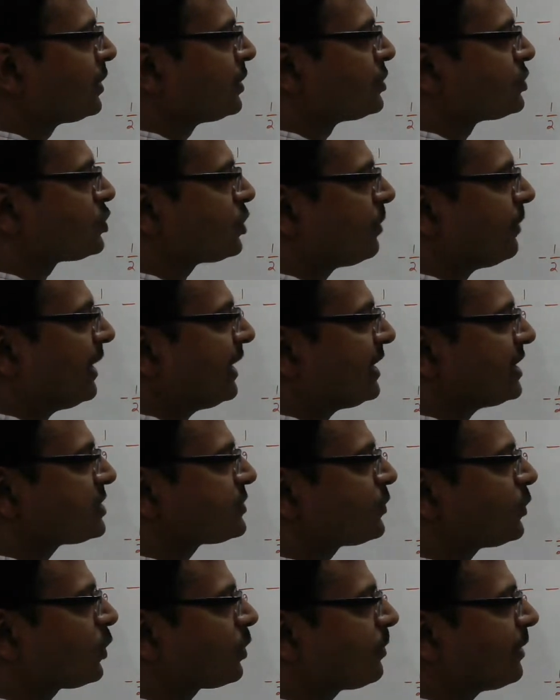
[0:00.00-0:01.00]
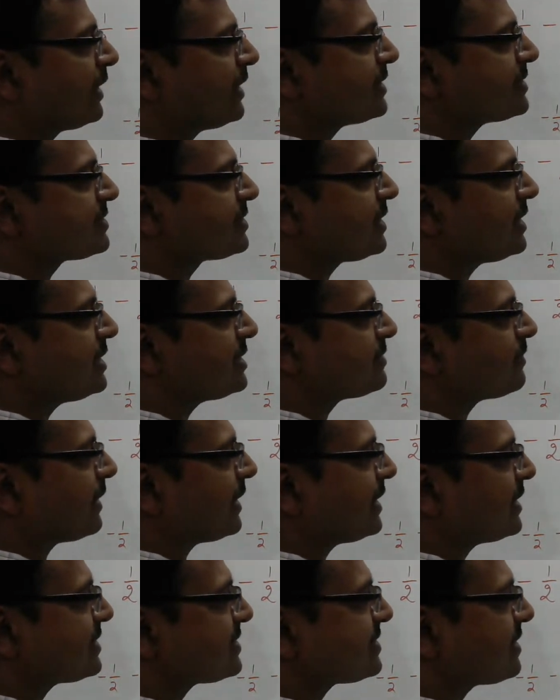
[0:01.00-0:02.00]
So -4 -3 is
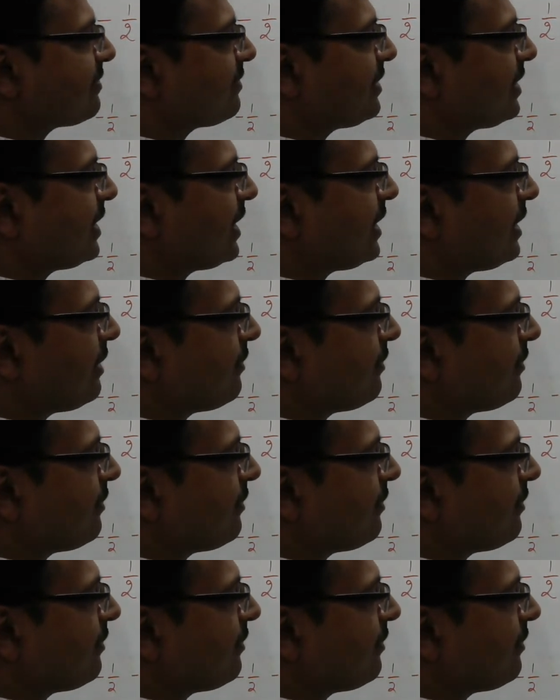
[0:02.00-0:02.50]
-7, and